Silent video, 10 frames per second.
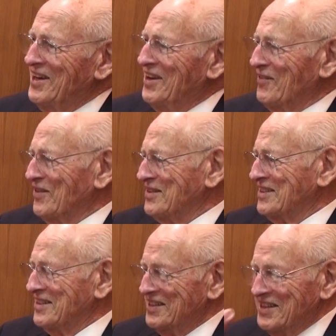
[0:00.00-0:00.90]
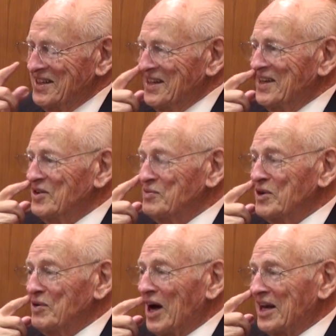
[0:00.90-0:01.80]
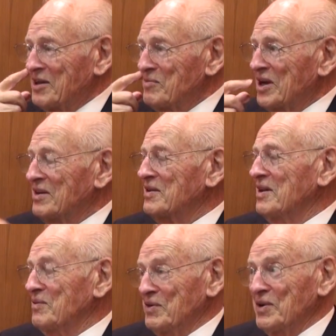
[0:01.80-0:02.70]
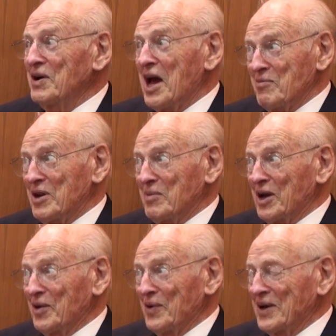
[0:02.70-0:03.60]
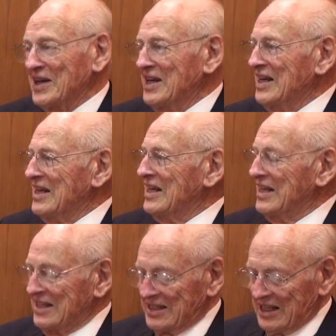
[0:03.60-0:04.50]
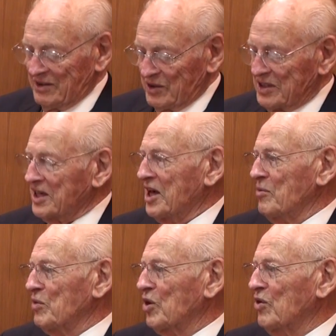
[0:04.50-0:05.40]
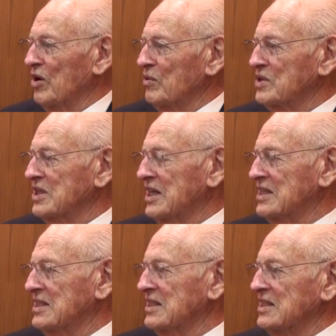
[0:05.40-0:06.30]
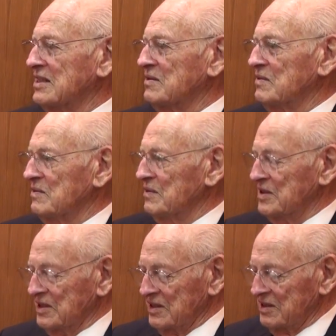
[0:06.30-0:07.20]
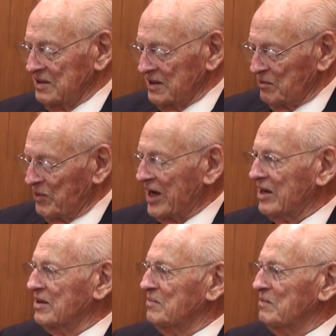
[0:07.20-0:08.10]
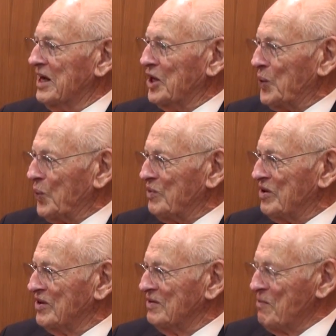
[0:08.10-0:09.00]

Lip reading: It was pretty rocky, but we were happy to be going. And I went to Camp McCoy in Wisconsin, and was then back home here.